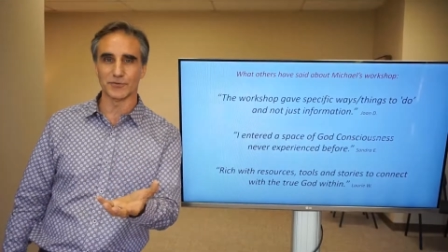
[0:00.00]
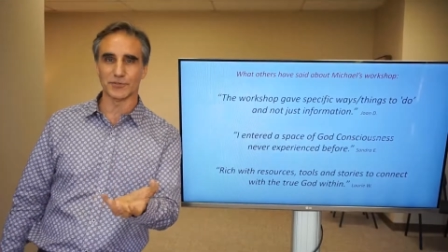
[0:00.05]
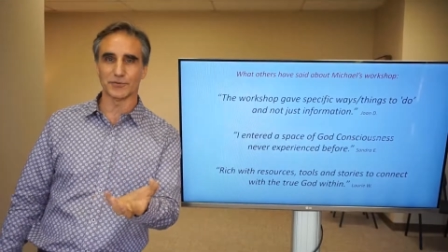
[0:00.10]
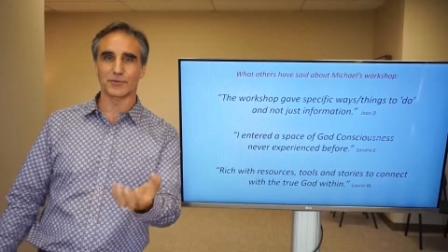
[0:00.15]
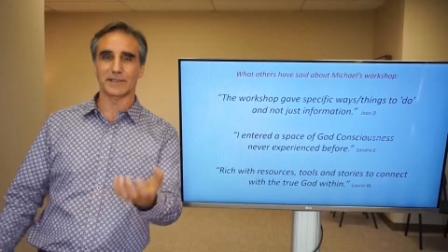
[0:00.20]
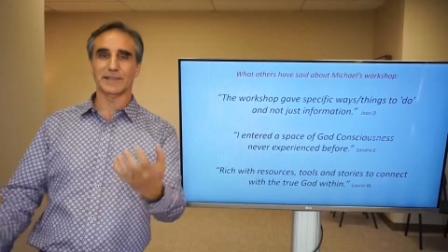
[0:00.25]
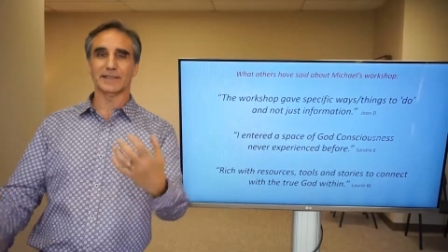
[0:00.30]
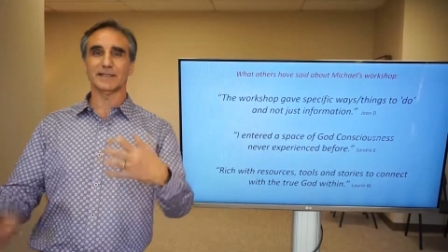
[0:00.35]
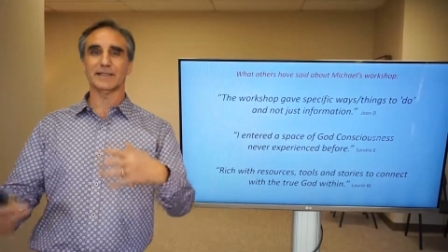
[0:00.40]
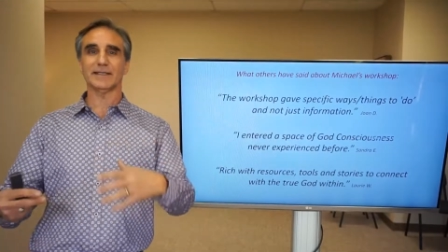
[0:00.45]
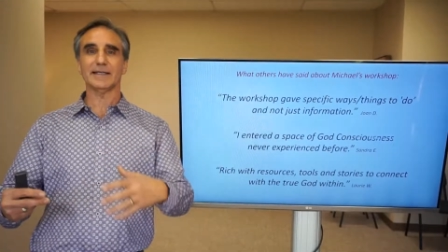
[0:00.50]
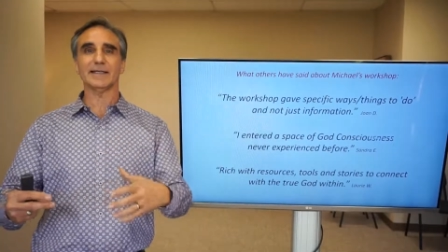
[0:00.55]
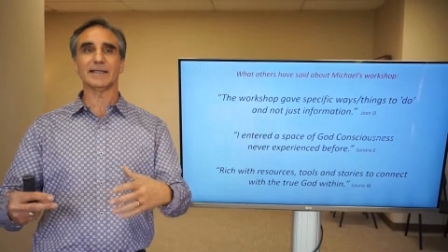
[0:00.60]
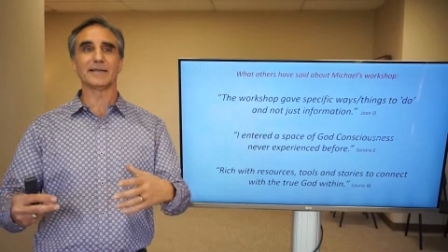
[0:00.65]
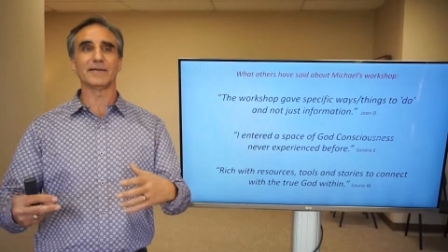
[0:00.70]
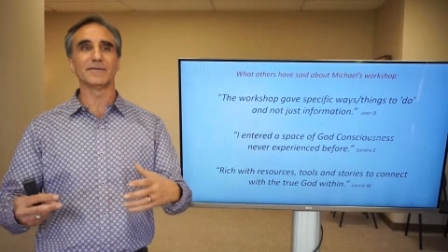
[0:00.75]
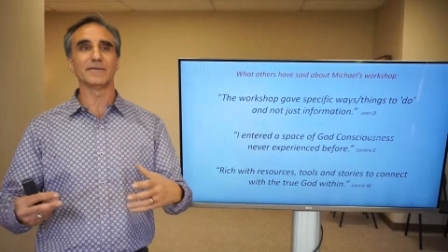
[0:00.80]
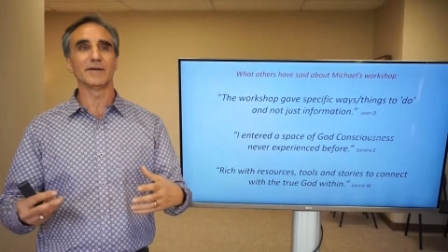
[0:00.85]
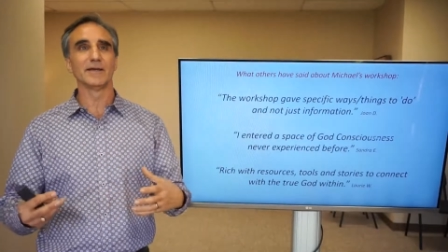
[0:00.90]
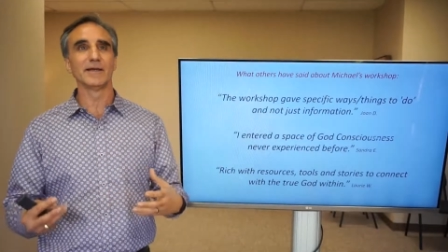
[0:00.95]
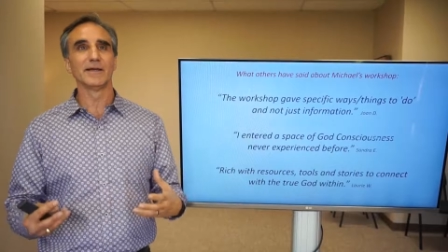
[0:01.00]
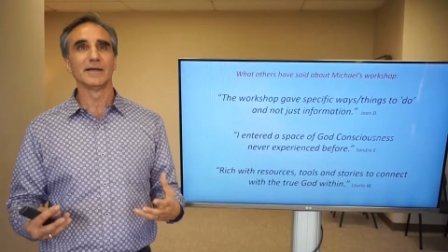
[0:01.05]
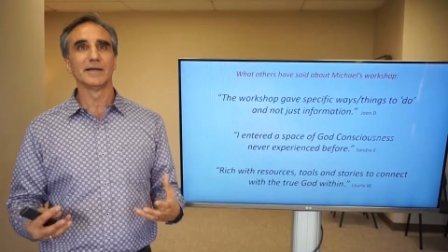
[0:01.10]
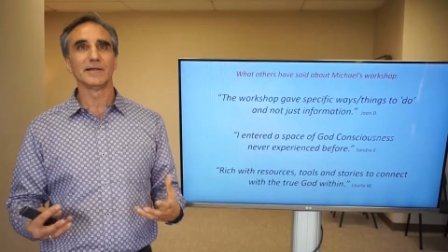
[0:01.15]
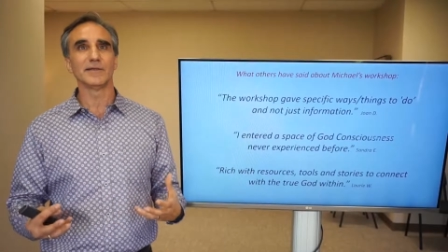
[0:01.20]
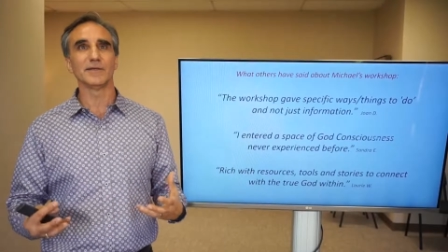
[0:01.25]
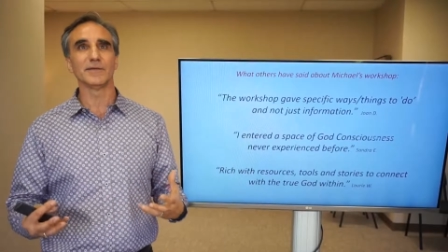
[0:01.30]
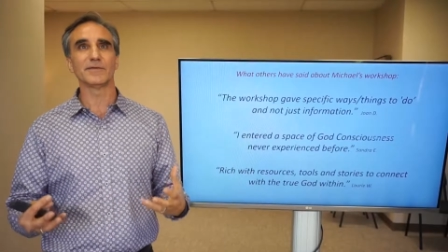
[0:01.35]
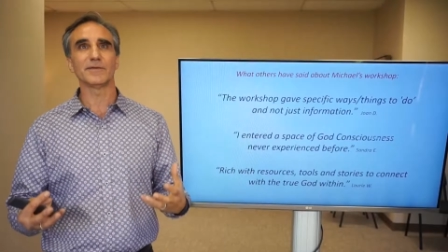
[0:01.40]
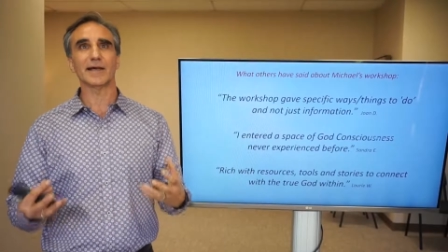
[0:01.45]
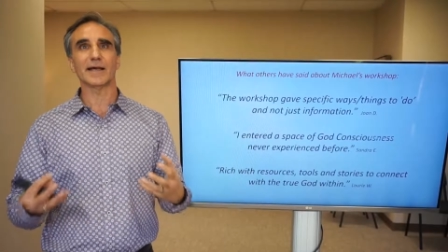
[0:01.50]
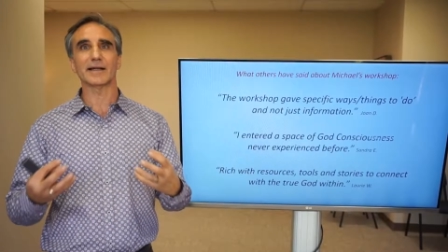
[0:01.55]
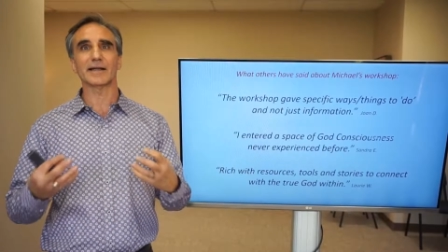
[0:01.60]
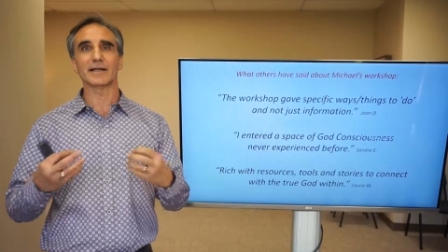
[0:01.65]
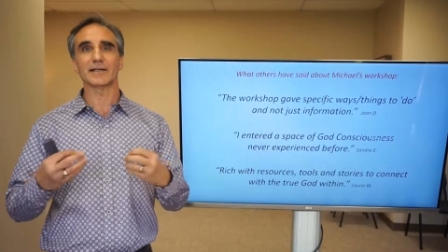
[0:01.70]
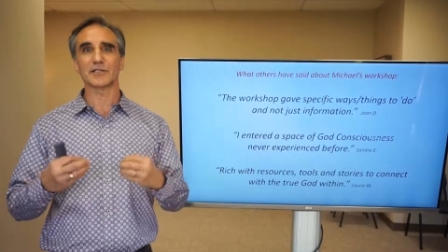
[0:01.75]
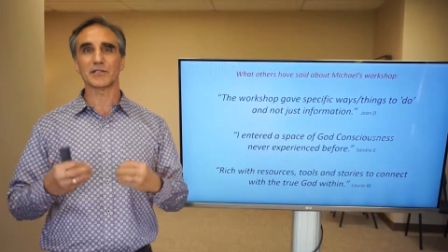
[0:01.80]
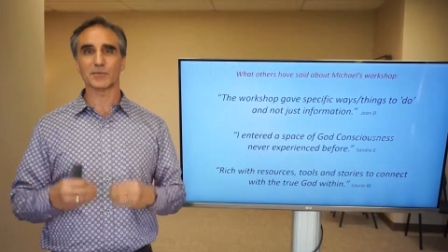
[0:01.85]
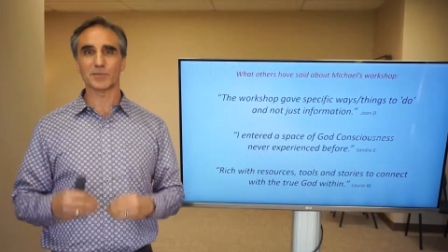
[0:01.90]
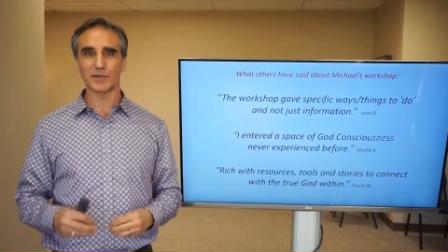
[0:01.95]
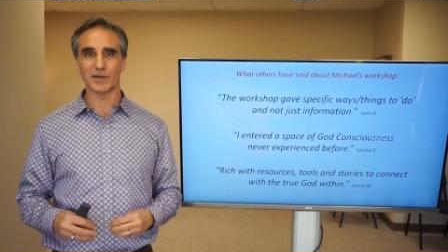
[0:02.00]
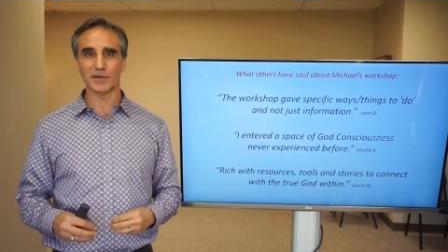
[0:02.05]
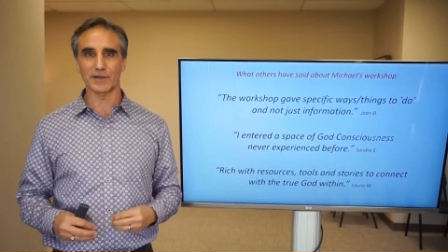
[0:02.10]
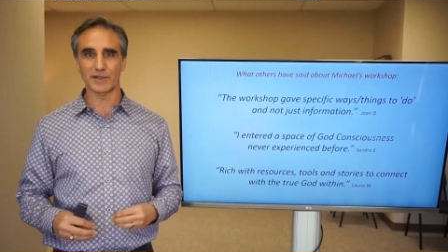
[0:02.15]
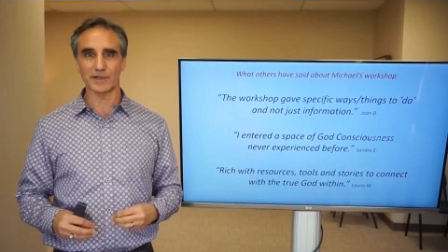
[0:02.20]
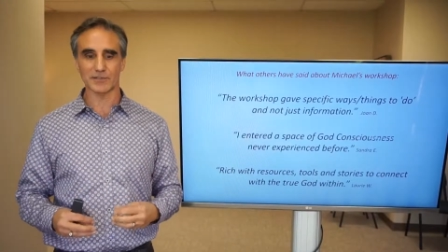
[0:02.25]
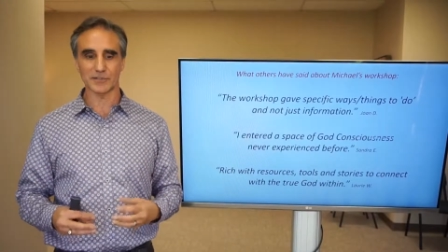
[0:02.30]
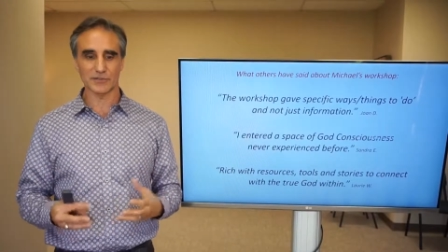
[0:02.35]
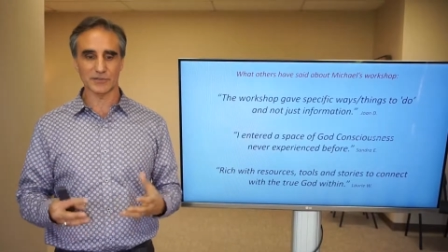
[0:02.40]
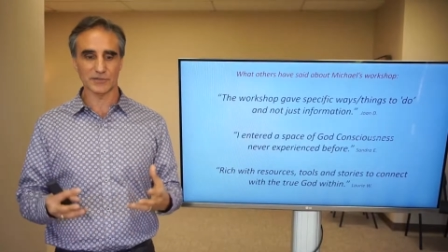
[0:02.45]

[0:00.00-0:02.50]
So when you leave, you've had an experience,